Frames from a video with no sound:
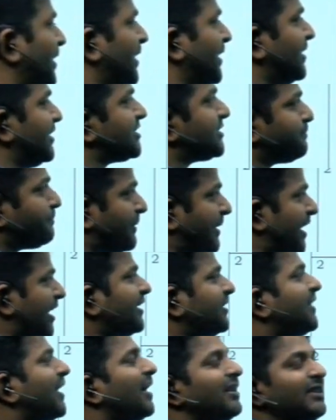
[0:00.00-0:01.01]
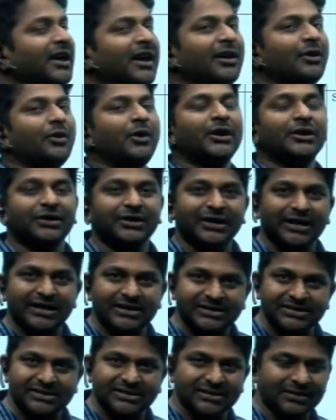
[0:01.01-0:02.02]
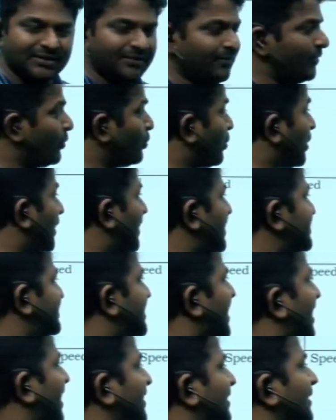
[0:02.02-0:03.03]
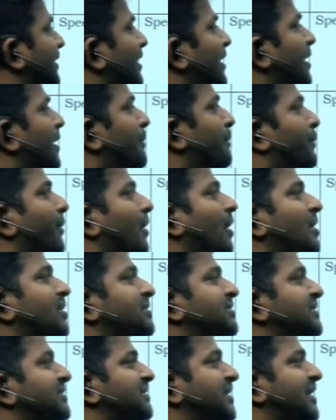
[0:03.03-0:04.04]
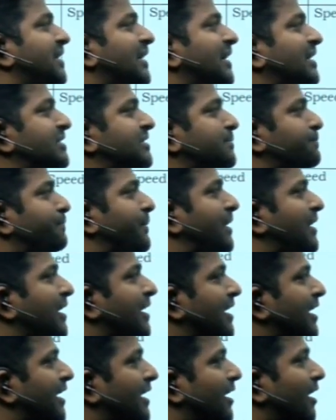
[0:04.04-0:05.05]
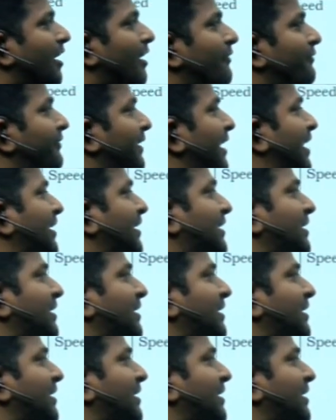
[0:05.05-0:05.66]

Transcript: the speed that they are going to test what is that processing a speed of at